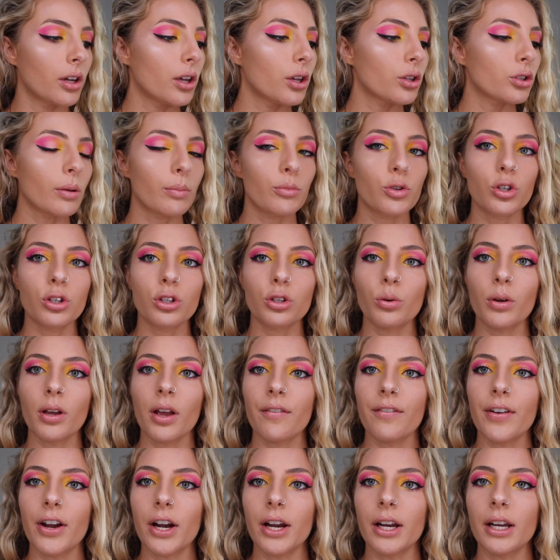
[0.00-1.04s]
so I'm just doing
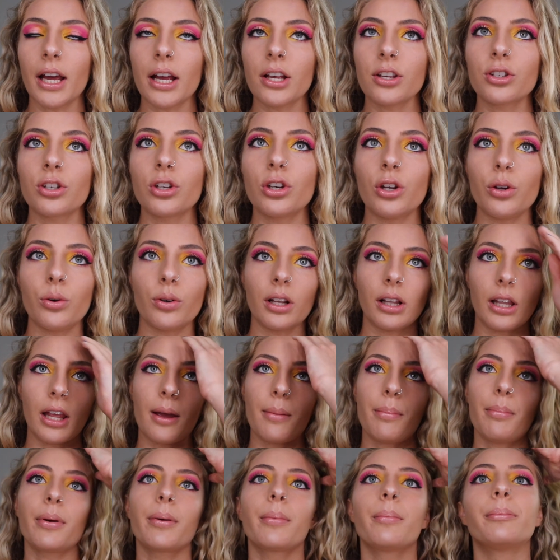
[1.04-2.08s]
a very nice nude lip.